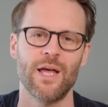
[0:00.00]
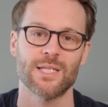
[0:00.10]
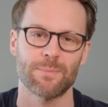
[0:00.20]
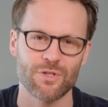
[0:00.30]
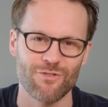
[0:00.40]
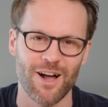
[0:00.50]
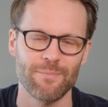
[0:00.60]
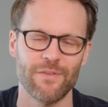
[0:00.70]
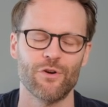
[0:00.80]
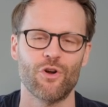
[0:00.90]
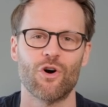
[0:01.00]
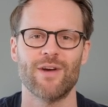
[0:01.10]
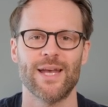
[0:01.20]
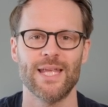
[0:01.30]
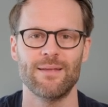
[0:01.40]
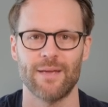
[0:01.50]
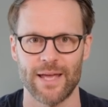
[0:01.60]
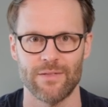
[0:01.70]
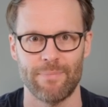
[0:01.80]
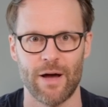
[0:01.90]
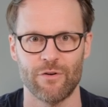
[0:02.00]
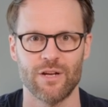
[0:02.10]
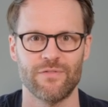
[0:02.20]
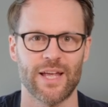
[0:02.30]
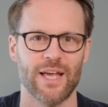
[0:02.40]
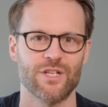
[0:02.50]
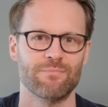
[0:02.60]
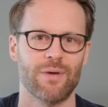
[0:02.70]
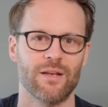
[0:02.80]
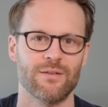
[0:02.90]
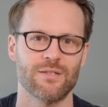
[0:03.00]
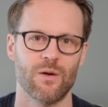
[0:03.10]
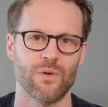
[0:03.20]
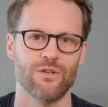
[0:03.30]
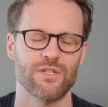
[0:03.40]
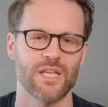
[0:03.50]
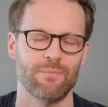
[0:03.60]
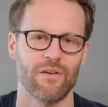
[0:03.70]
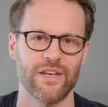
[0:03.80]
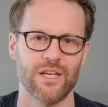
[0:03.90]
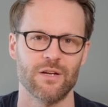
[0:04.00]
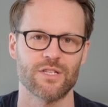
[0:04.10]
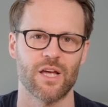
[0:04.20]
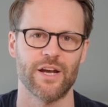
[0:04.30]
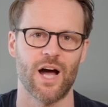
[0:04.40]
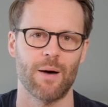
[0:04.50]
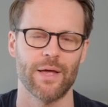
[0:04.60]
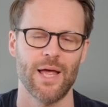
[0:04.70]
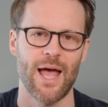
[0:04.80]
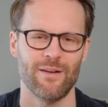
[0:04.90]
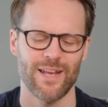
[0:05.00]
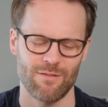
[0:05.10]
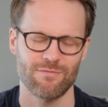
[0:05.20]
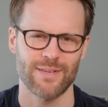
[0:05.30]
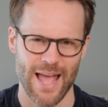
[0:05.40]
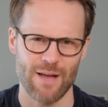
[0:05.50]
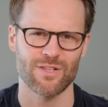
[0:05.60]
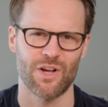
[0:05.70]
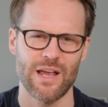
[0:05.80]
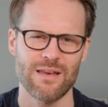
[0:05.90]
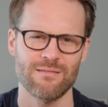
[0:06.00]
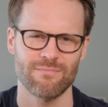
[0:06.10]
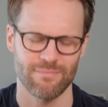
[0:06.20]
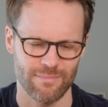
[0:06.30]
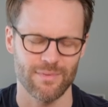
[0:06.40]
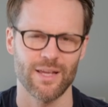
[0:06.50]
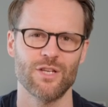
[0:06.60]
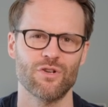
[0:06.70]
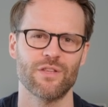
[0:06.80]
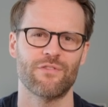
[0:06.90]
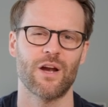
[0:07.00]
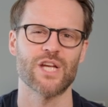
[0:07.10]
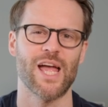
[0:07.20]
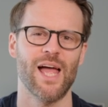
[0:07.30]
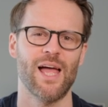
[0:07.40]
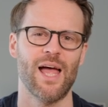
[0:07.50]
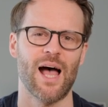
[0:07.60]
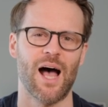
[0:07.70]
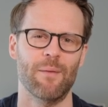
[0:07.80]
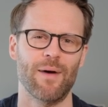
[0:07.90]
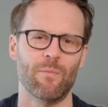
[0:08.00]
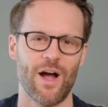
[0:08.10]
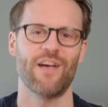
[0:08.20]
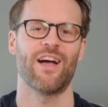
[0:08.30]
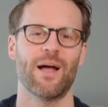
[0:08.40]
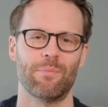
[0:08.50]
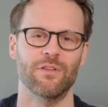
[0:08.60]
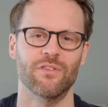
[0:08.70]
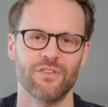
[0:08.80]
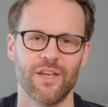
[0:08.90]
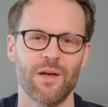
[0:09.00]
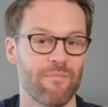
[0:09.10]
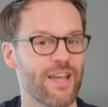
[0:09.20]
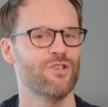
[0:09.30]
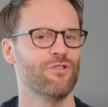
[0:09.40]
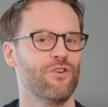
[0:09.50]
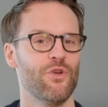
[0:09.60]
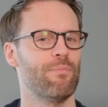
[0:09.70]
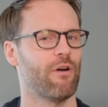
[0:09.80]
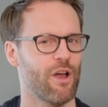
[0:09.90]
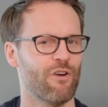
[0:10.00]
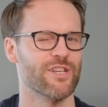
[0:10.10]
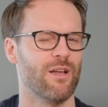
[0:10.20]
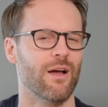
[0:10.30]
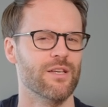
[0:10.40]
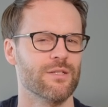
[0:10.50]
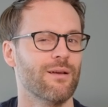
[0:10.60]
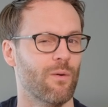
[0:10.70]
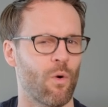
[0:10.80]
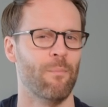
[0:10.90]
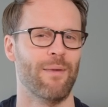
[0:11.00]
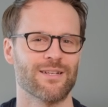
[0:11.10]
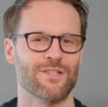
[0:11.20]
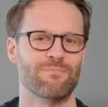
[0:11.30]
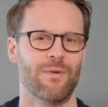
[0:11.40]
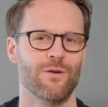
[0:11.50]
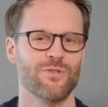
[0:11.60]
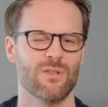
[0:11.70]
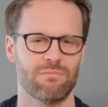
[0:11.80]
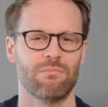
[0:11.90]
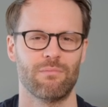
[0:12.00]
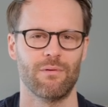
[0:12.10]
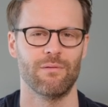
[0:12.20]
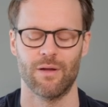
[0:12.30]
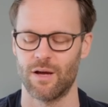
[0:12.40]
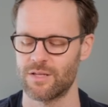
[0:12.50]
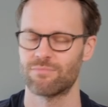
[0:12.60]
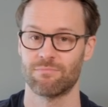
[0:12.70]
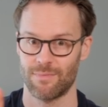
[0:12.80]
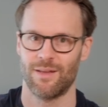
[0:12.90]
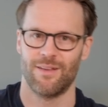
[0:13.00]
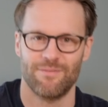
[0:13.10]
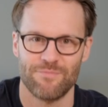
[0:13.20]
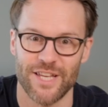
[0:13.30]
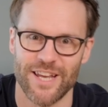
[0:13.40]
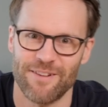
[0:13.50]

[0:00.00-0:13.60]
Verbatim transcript: Subscribe if you're not already, hit the bell notification button so you see my videos turn up. Now, get outside, enjoy the fresh air, um, and whatever happens, make sure you prioritise what matters most. Nice. See